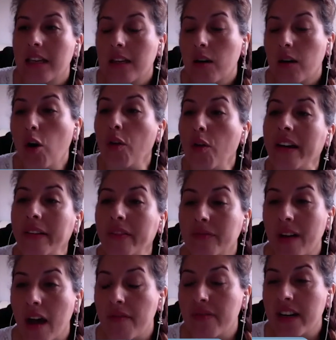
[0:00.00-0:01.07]
other
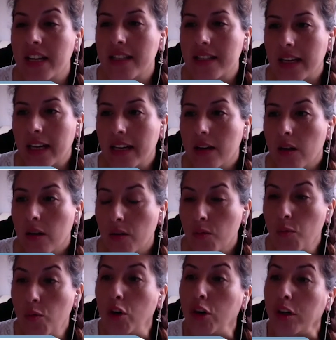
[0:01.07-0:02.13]
fabrics and
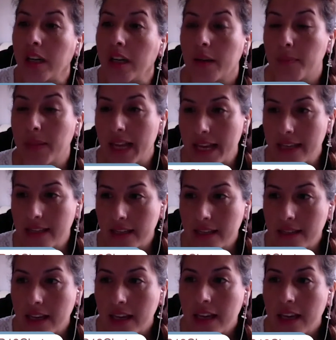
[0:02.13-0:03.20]
workplaces
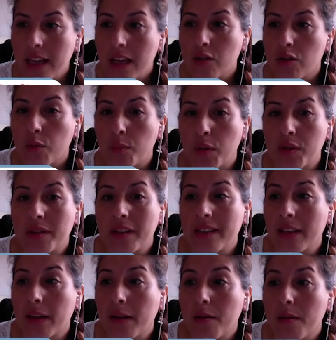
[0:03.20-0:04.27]
suppose that
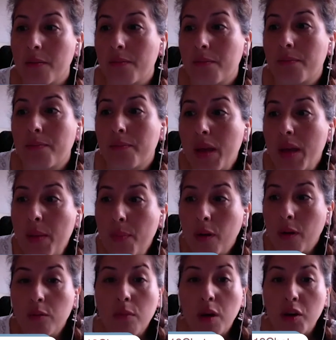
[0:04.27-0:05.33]

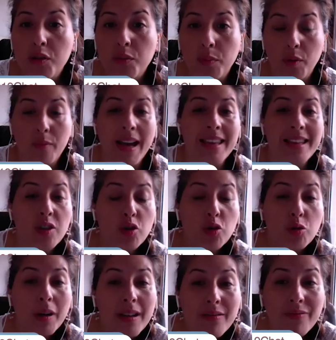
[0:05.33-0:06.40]
people must provide
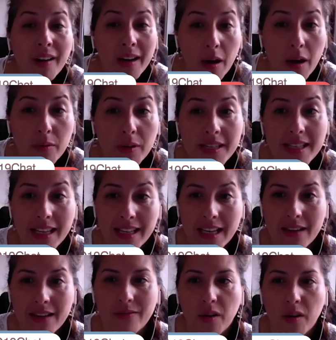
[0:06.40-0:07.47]
24 hours a
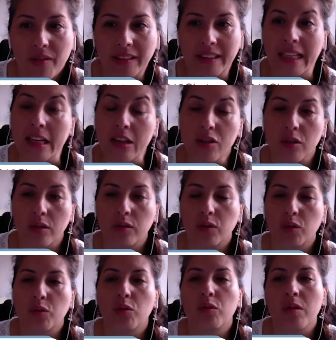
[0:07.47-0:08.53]
day of attention
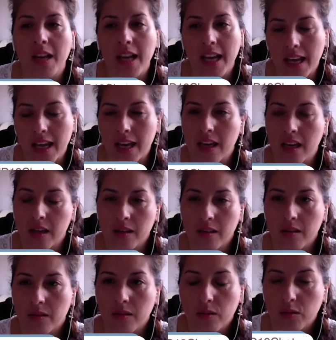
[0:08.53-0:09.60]
to
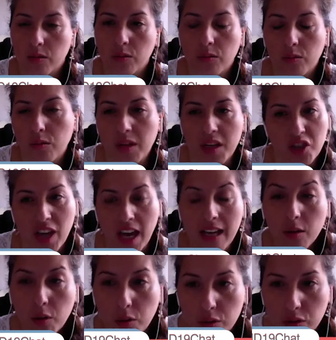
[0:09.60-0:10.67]
the
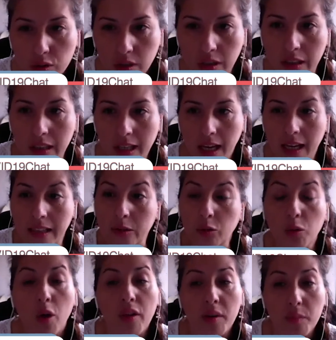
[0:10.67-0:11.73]
childhood and to
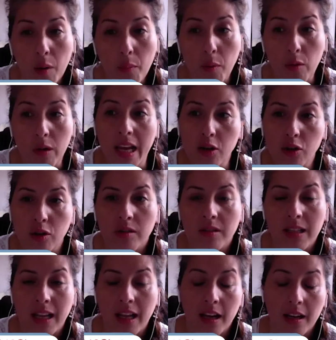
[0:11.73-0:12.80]
other
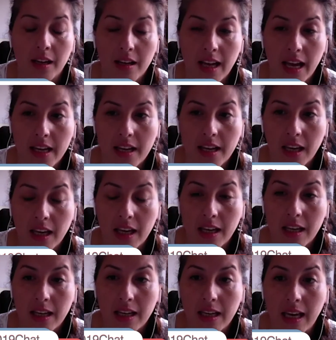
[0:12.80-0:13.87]
population like
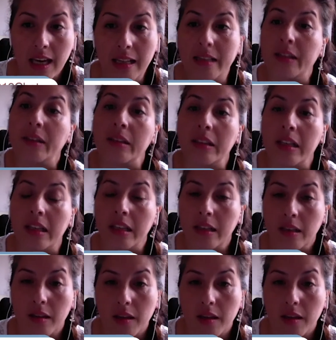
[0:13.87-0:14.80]
elderly